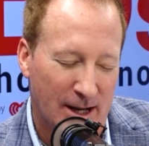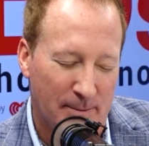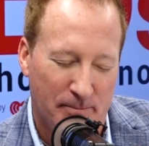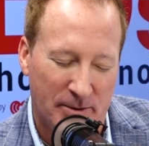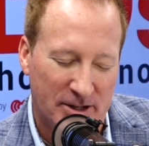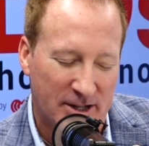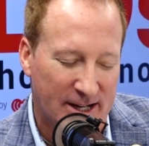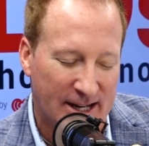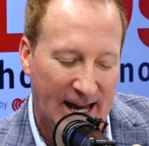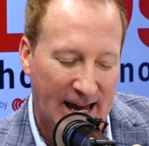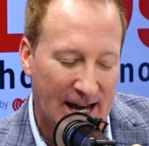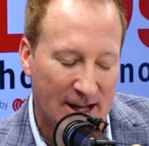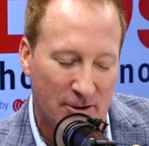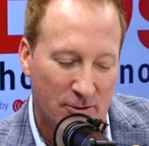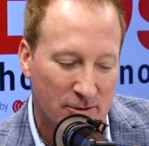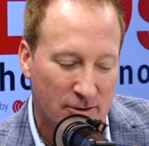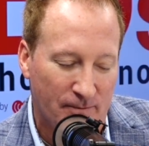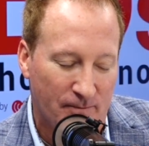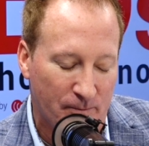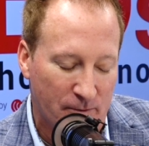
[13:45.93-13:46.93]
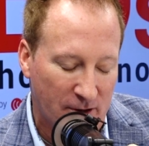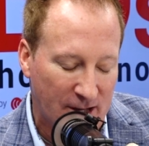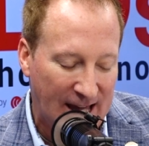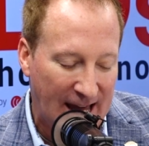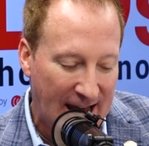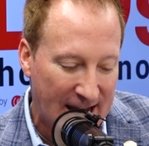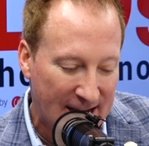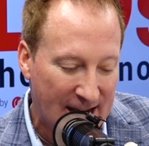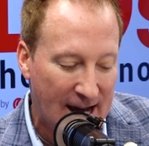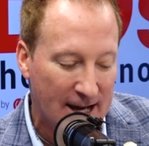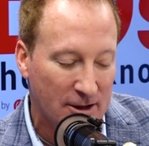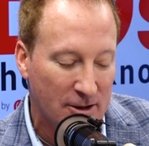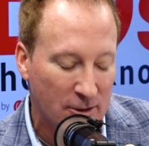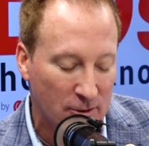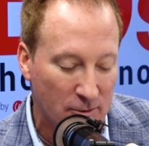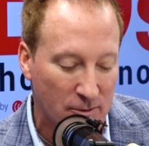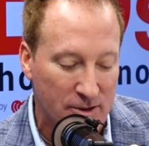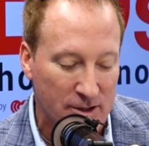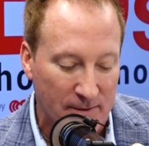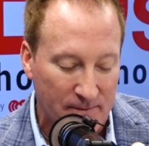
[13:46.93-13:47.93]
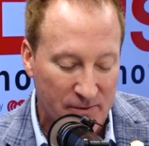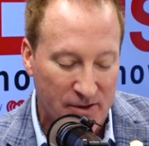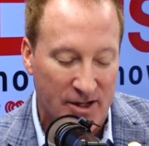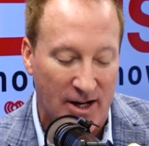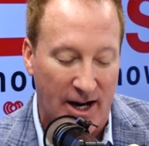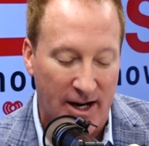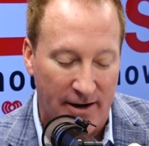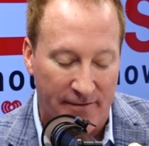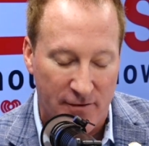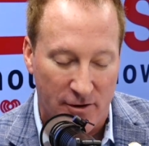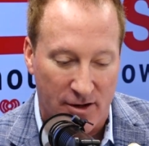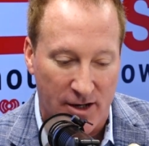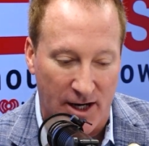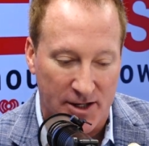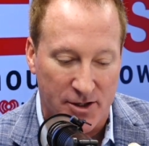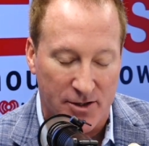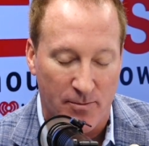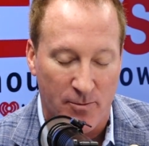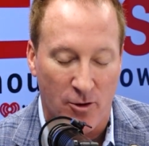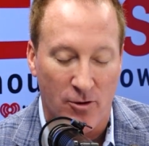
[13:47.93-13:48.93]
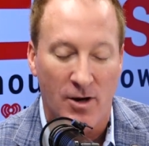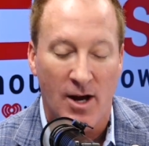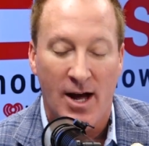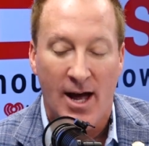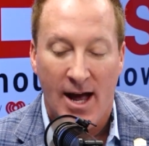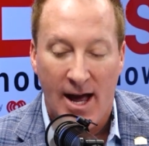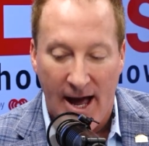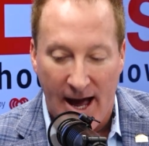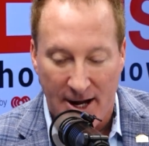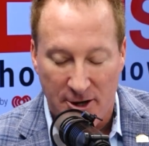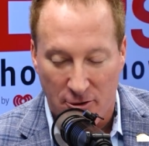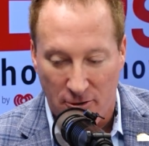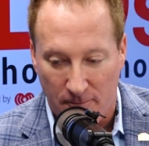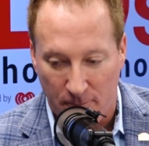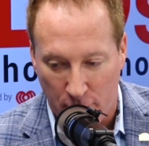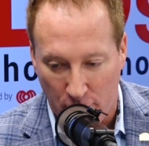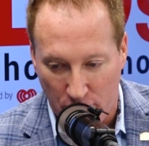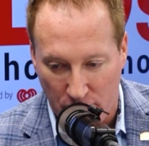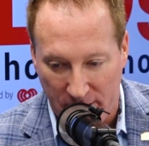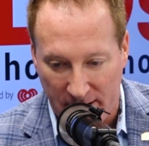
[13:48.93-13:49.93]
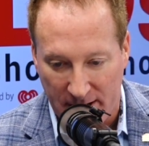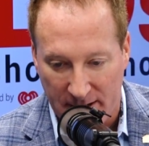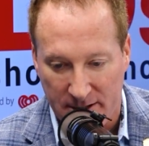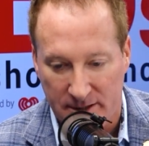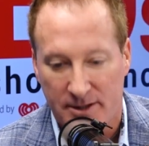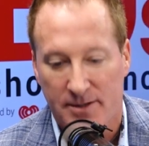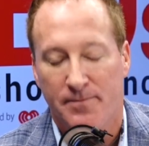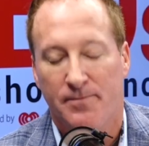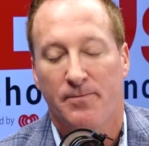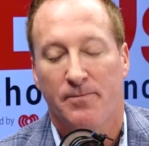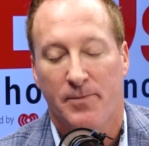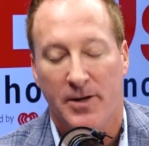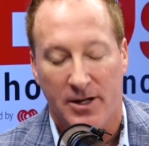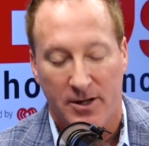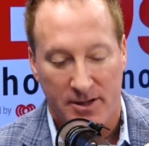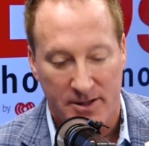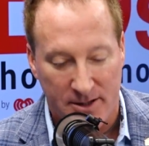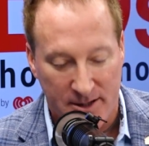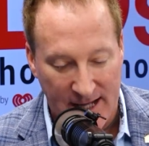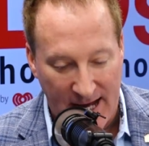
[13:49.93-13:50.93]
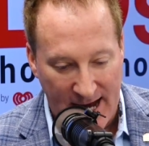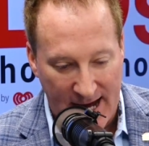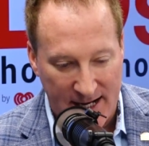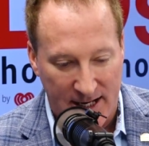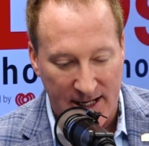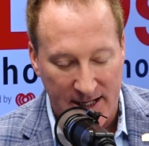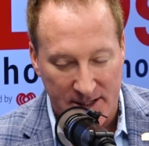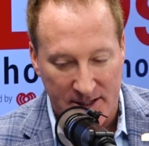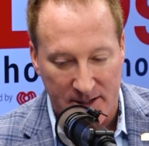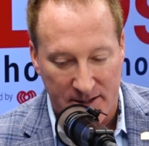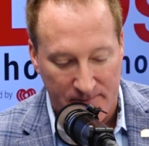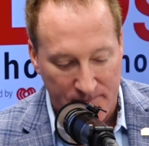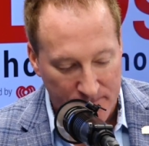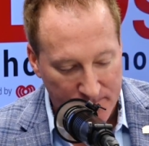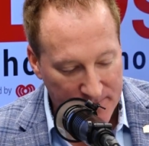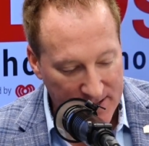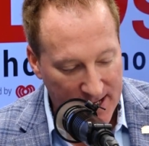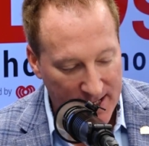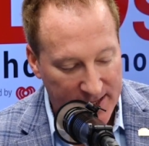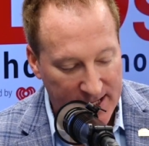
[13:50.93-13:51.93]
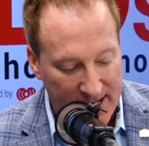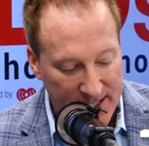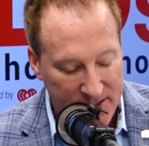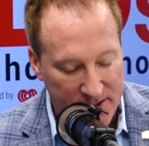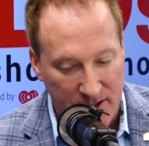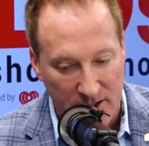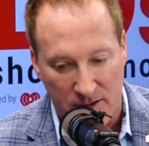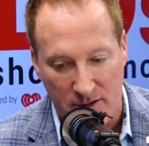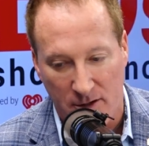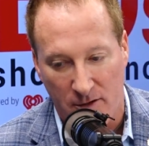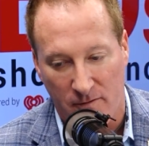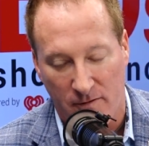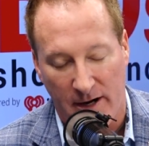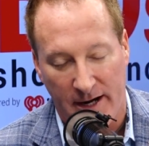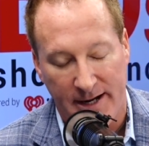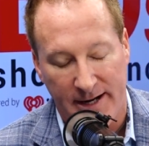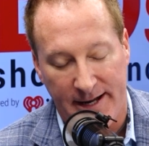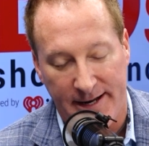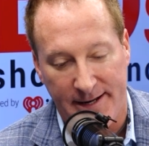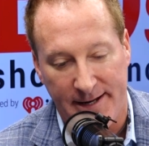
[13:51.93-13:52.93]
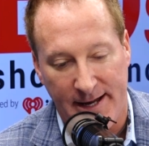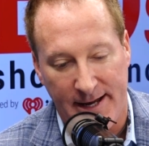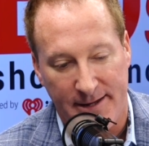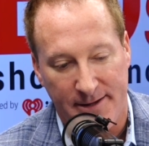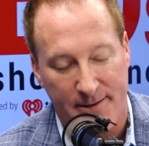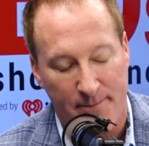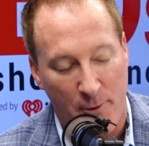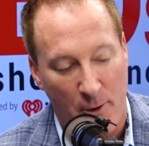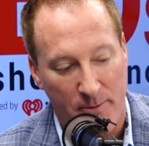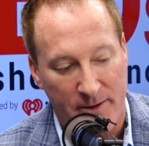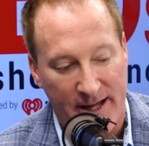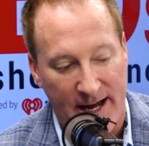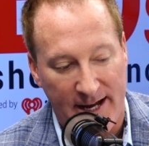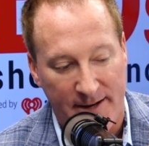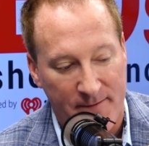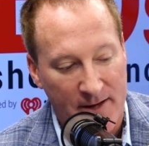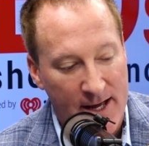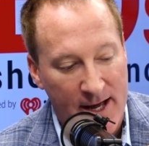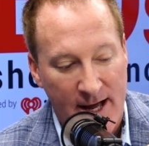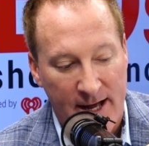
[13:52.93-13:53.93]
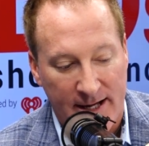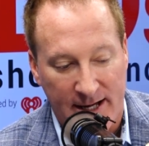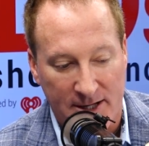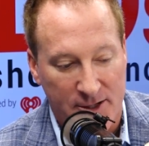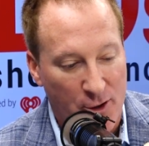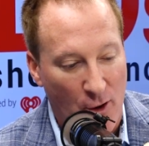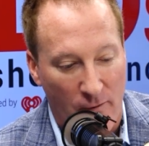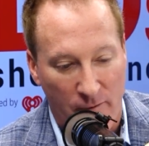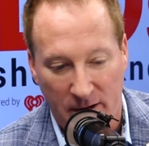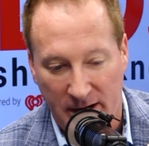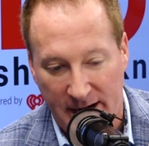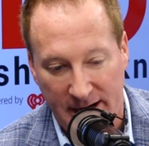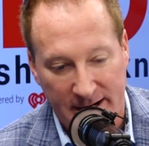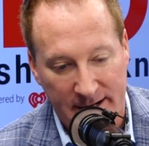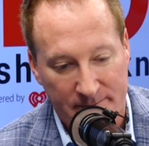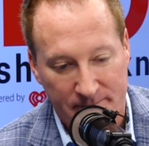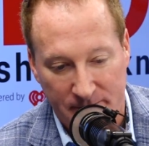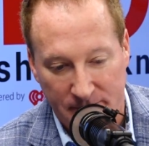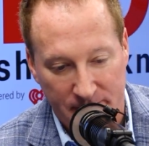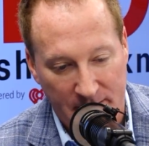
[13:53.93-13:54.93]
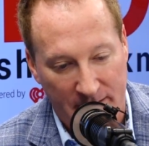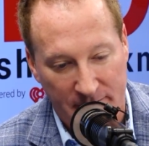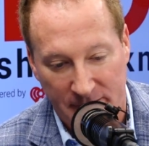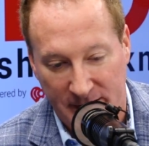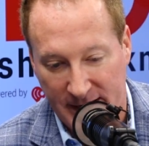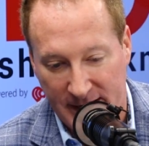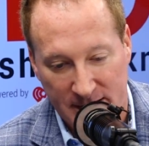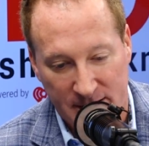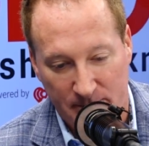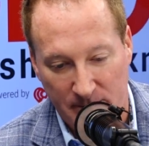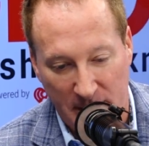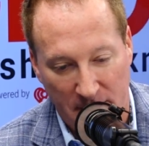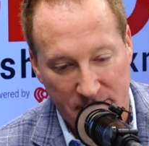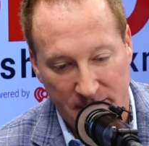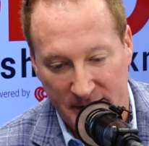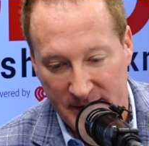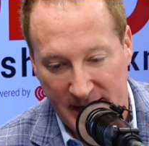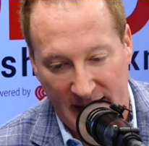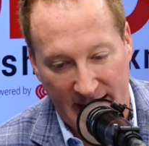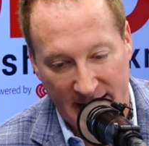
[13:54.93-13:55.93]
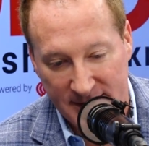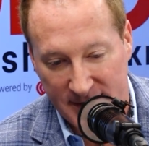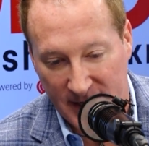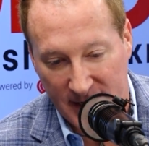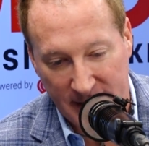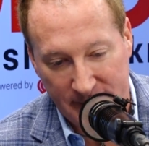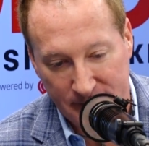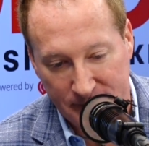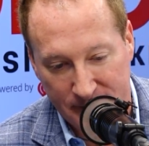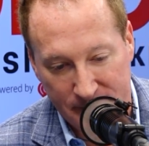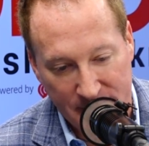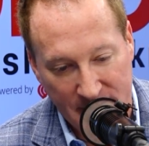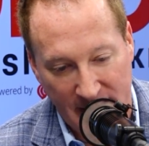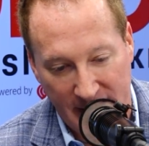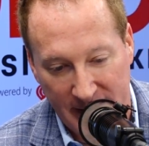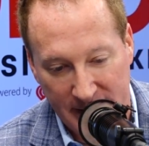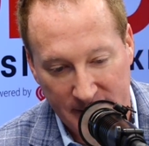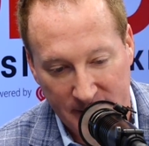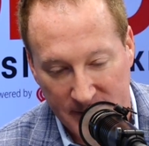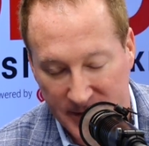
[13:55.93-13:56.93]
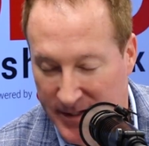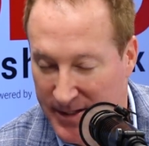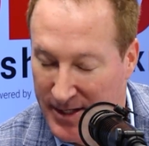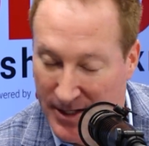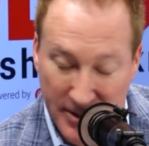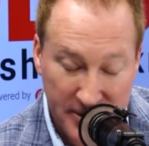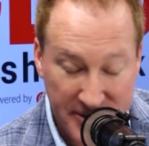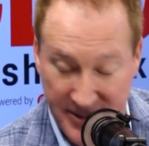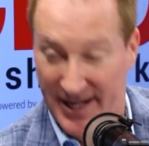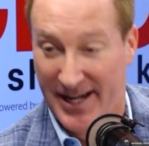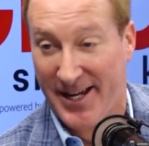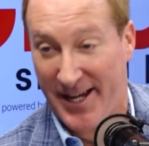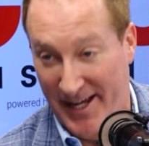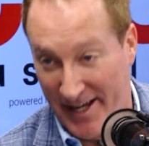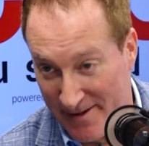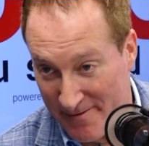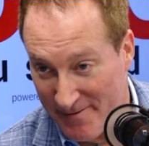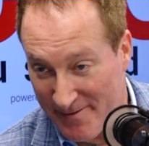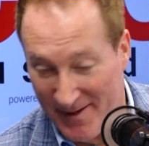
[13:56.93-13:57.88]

but you cannot lose sight of your customer and your employees, because that's the glue, right? And the moment that gets overheated, everything gets melted, nasty, and sticky.